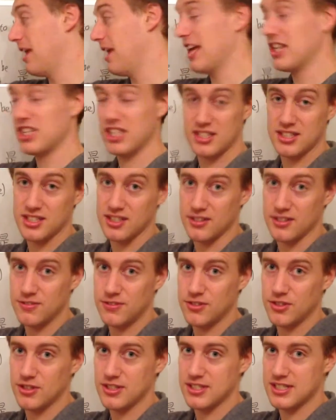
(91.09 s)
For an
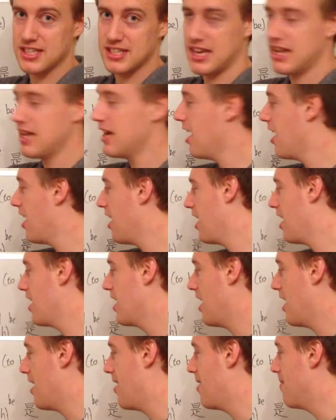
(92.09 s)
adjective, you can say
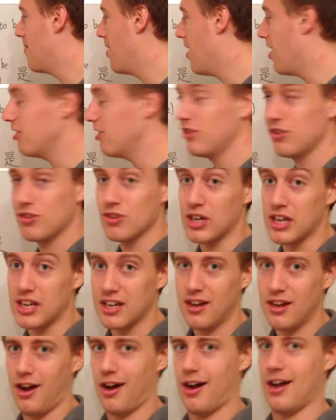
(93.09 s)
I am
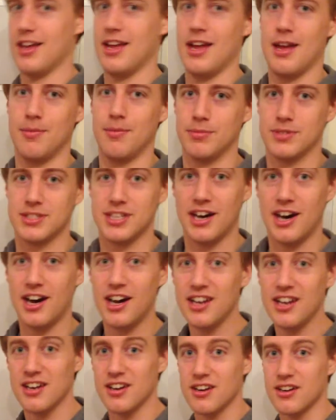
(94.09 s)
hungry, I am
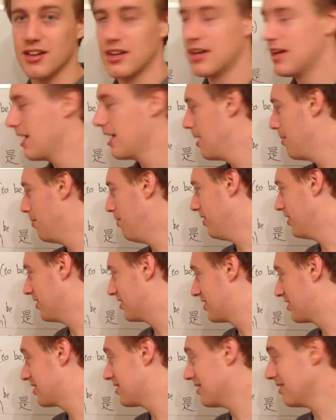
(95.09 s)
tired,
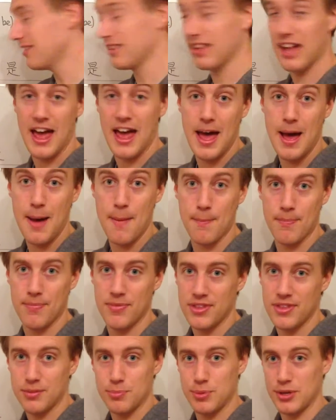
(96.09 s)
but it's still
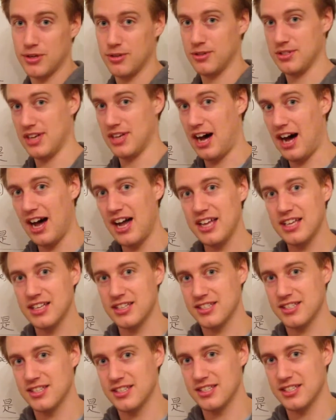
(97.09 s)
am because I
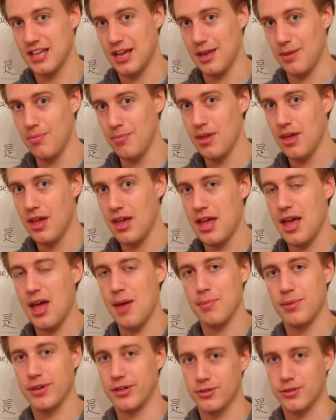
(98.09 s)
is the same
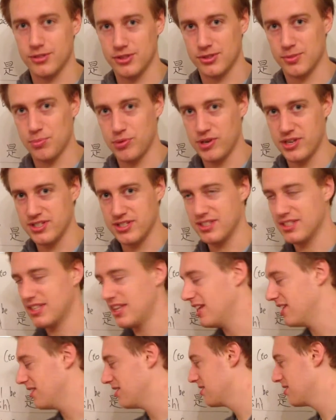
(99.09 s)
and because it's
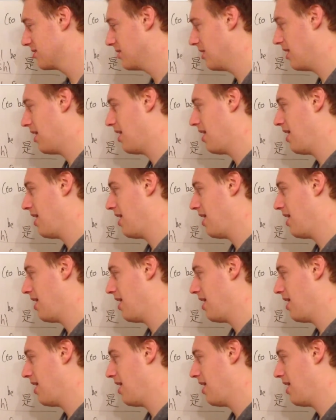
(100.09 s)
present tense.